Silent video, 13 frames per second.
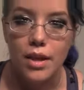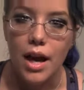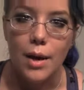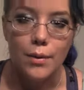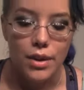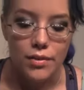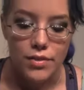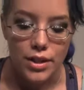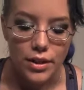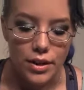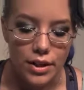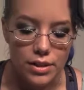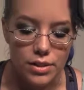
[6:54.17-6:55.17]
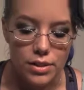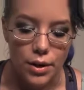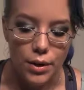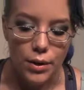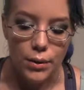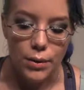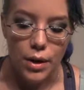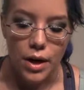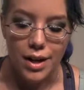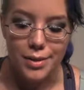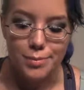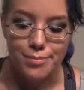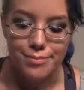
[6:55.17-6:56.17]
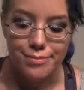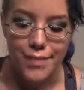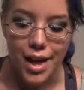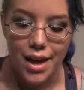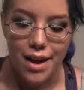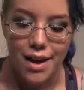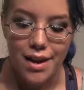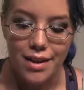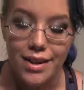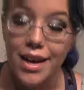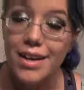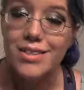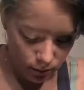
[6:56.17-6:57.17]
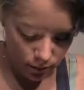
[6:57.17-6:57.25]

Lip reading: I would love to hear it. So yeah.